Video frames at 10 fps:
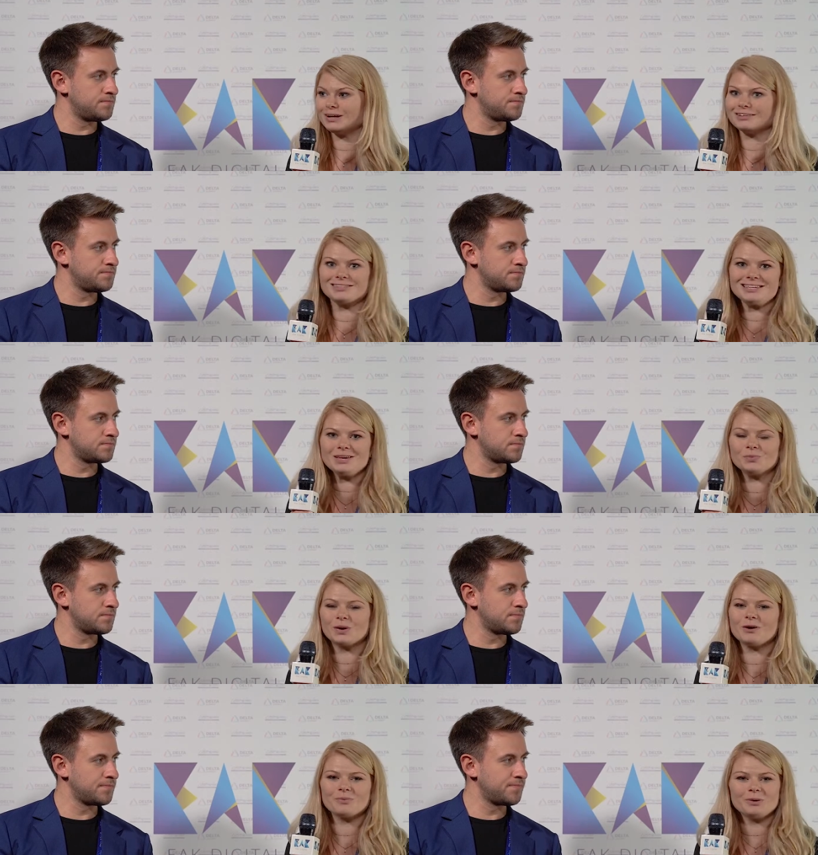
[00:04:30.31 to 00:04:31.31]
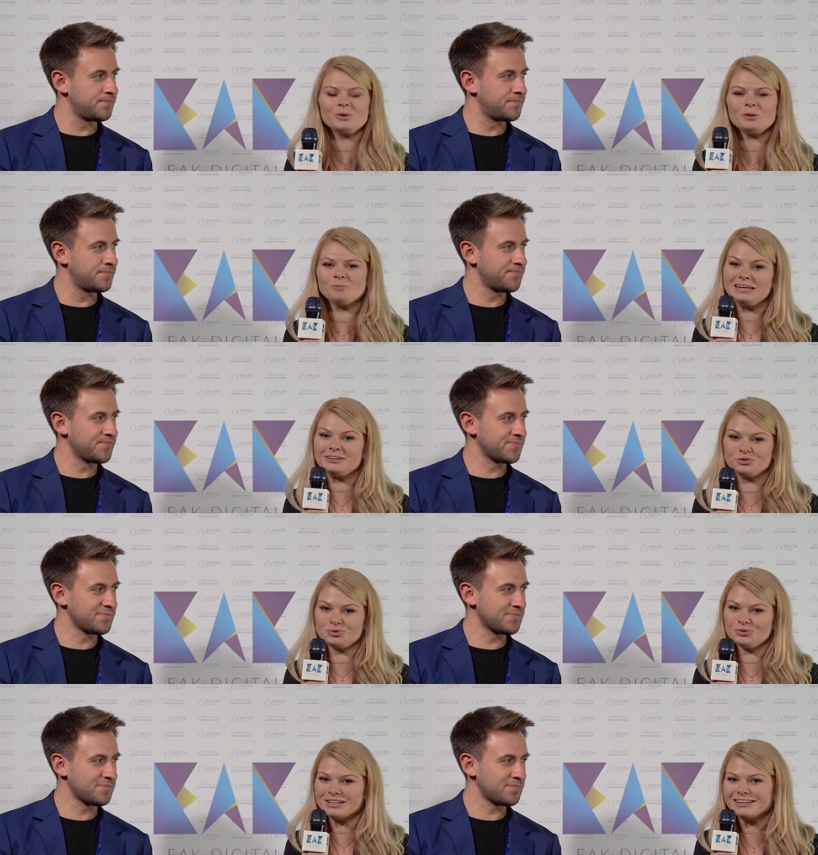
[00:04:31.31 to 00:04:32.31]
Speaker 1: let's see where we will be in
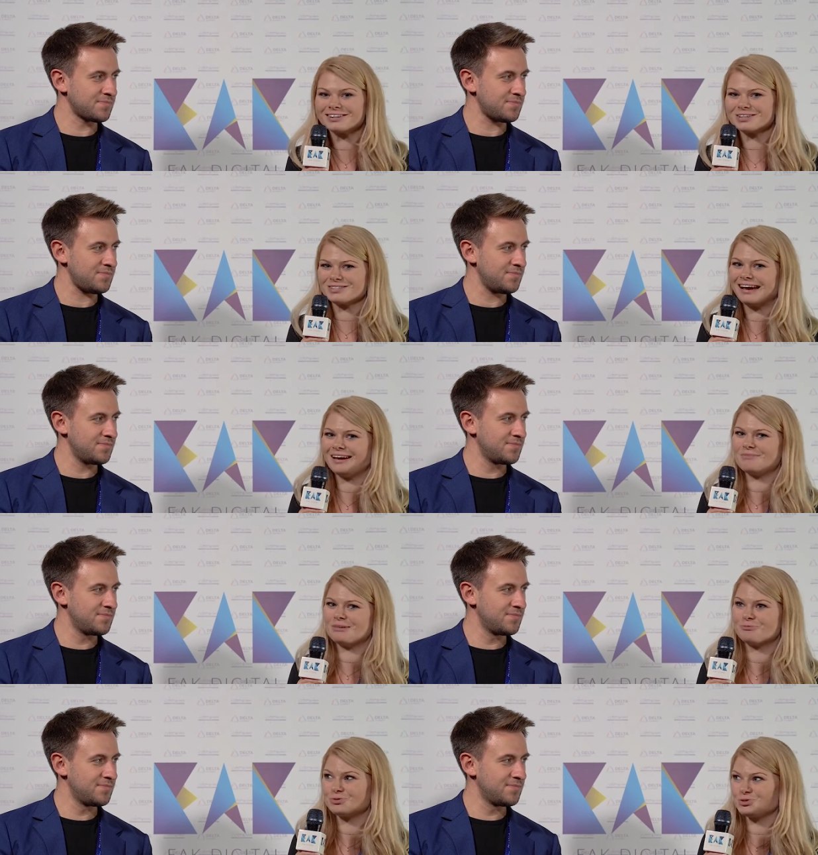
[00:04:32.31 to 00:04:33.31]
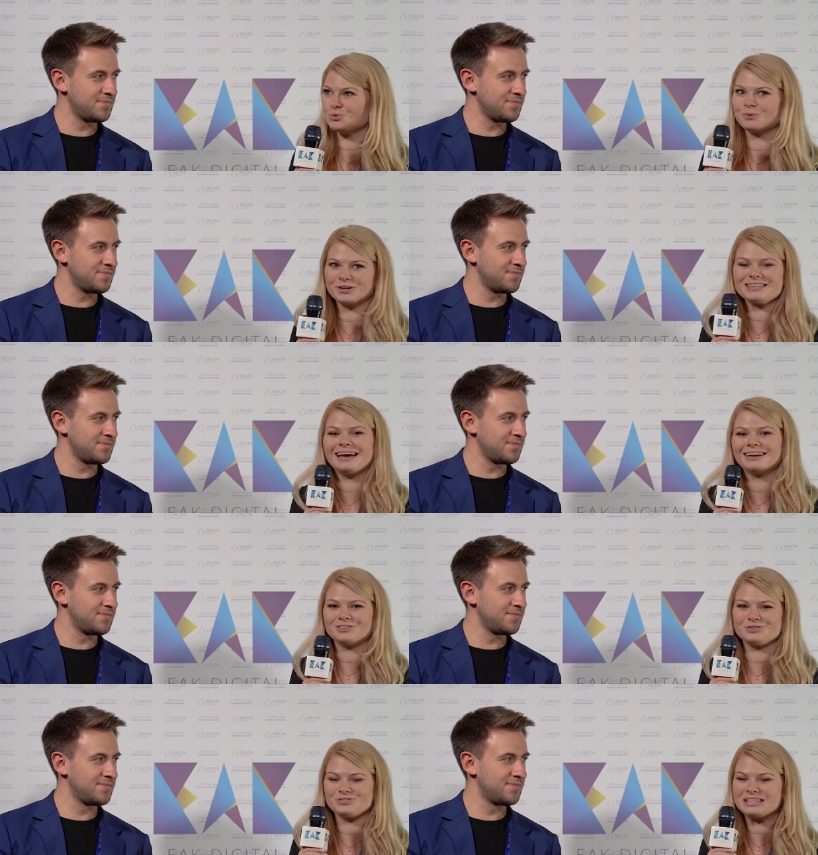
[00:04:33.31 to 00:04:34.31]
two years' time. I'm super
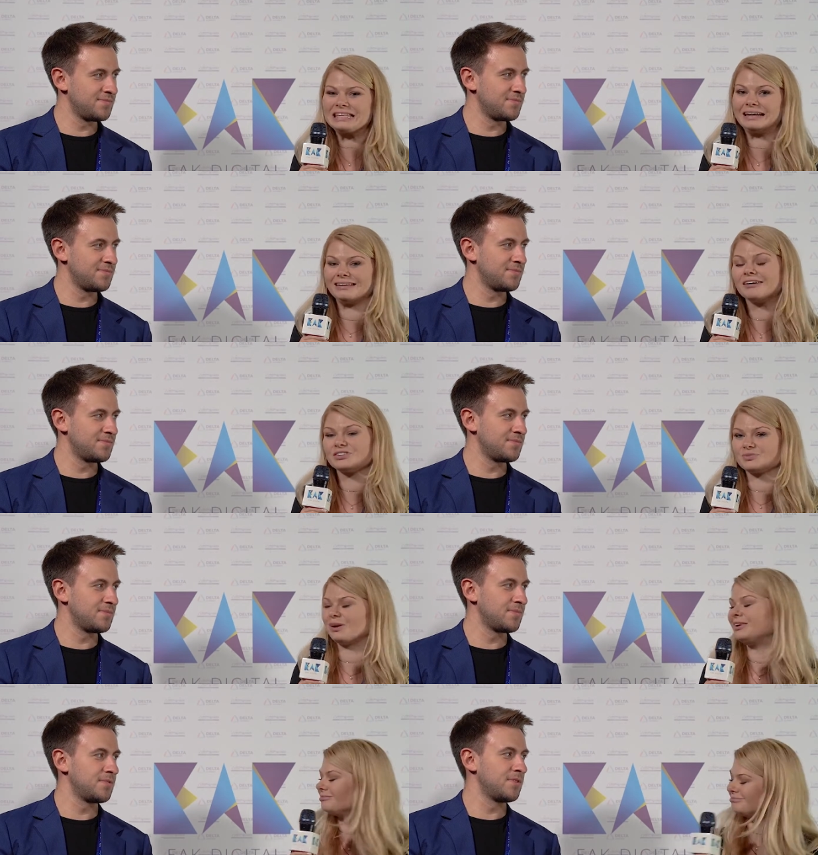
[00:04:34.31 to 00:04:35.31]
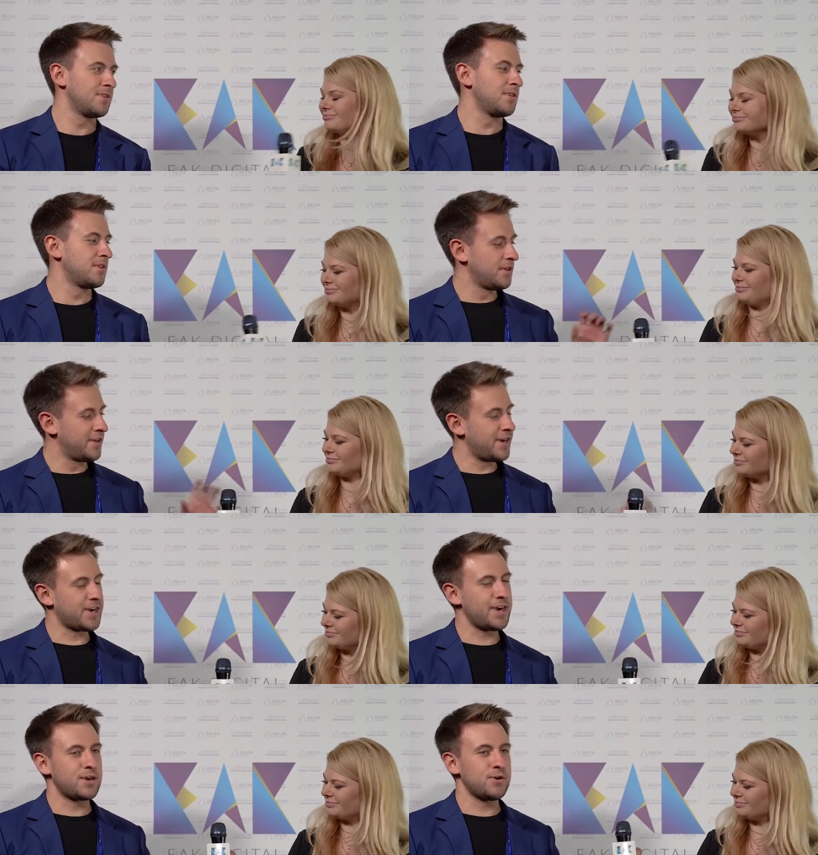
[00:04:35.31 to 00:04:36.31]
excited to see that as well.
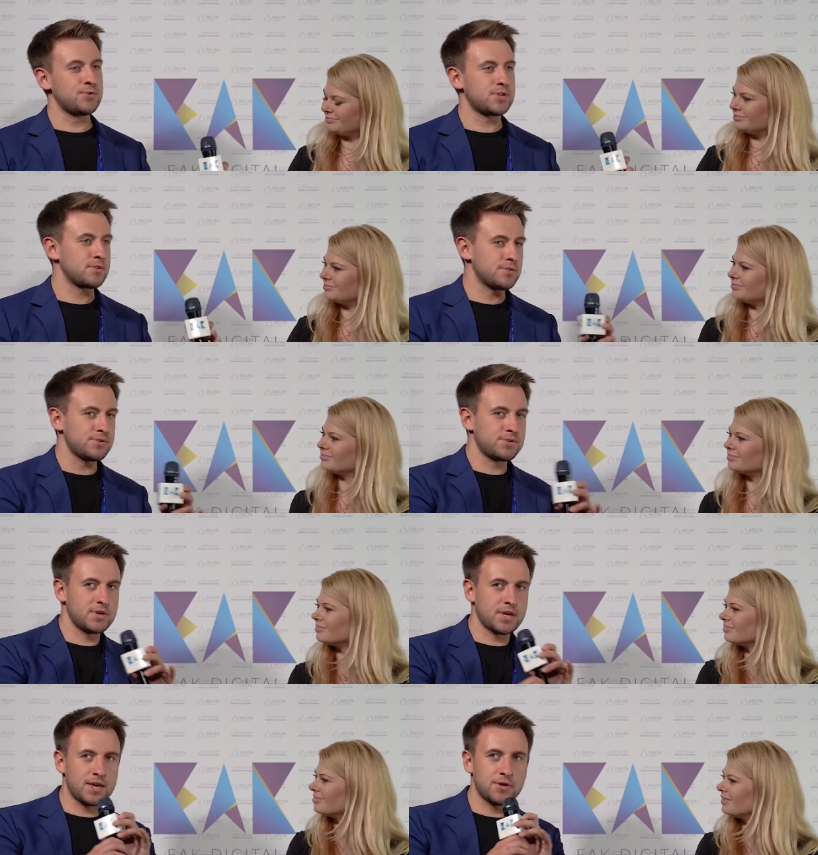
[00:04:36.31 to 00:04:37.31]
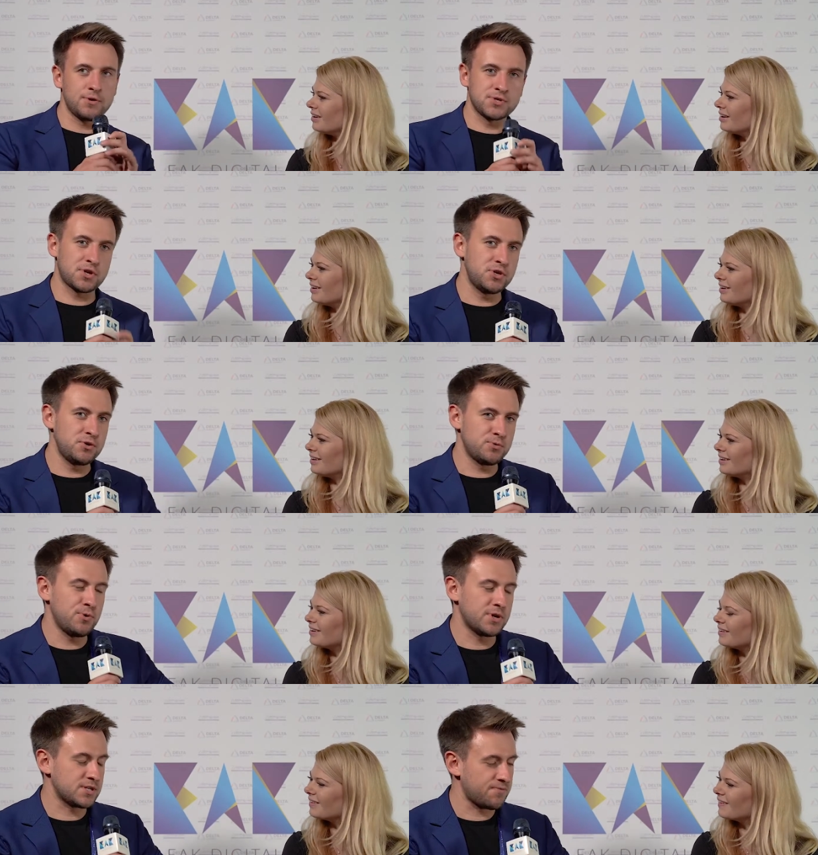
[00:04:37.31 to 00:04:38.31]
Speaker 2: Okay, cool. So okay, cool. So can you
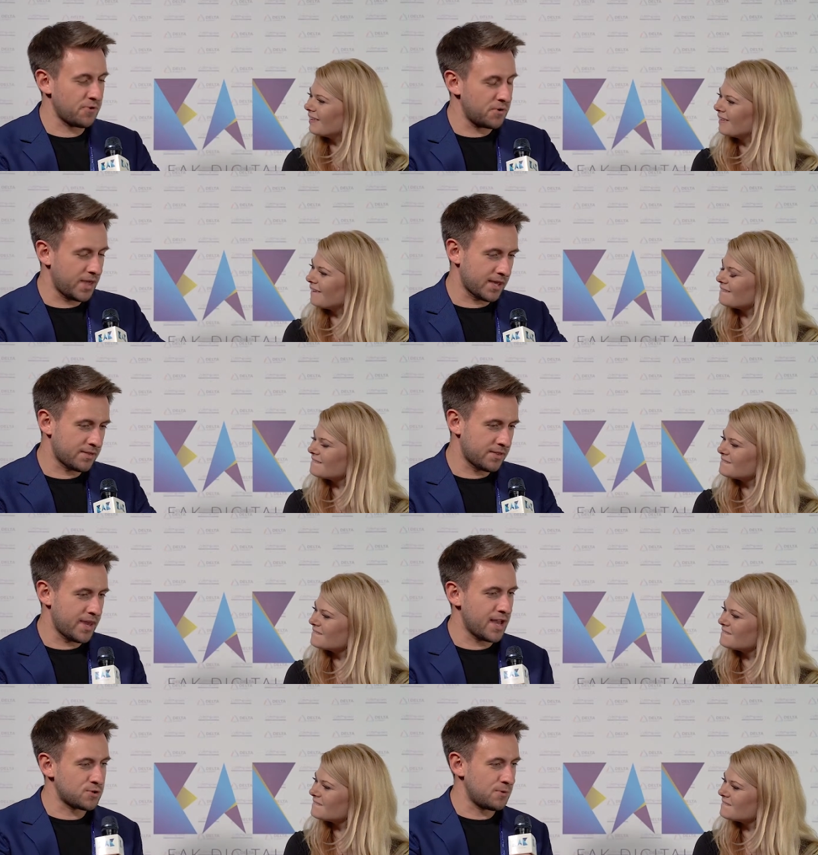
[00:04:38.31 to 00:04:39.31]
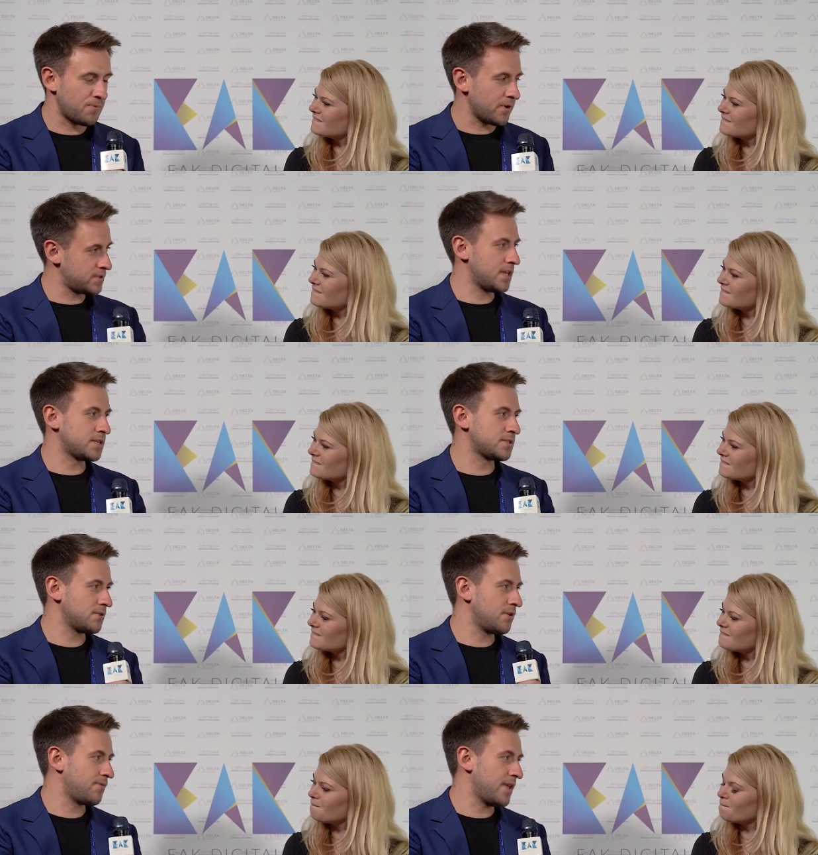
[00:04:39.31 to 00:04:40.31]
walk us through like the actual
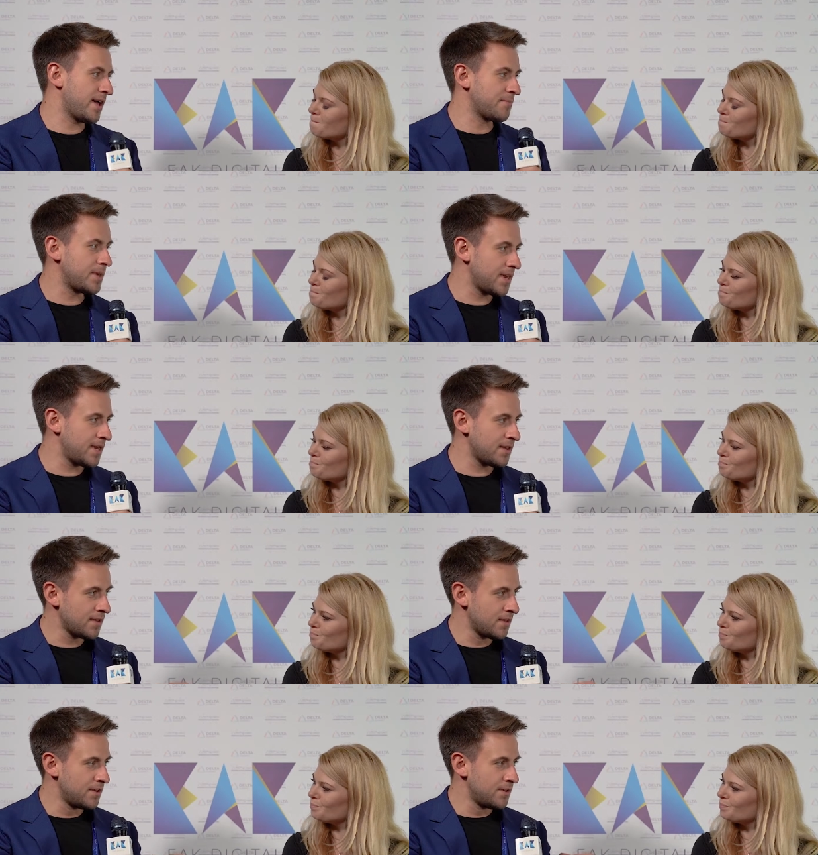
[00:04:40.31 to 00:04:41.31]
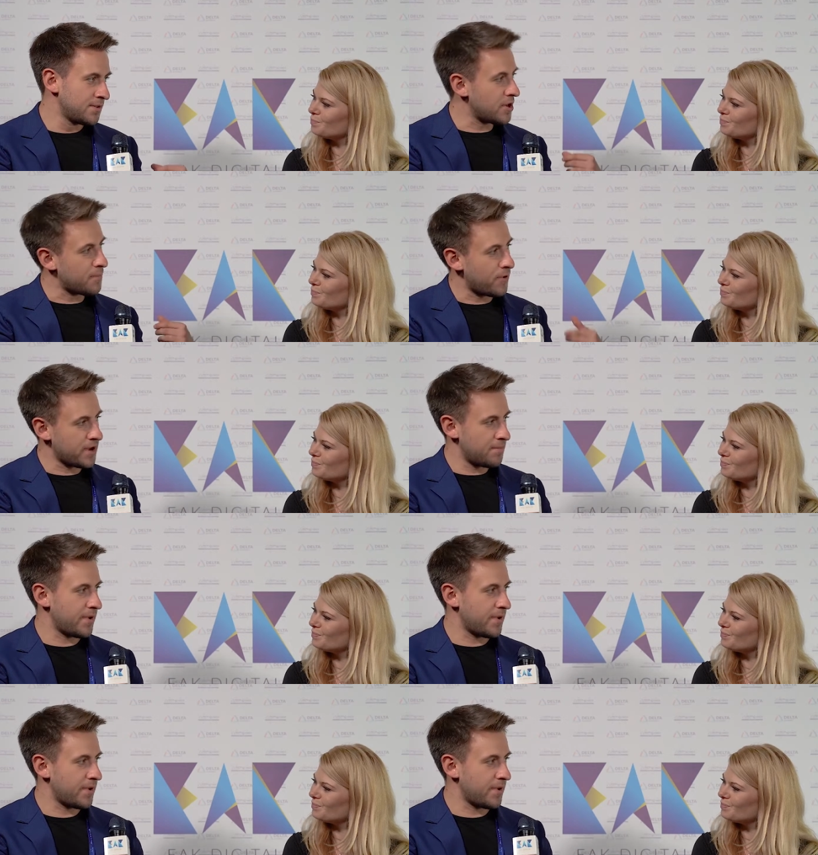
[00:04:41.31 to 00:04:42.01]
process of like me? You know, putting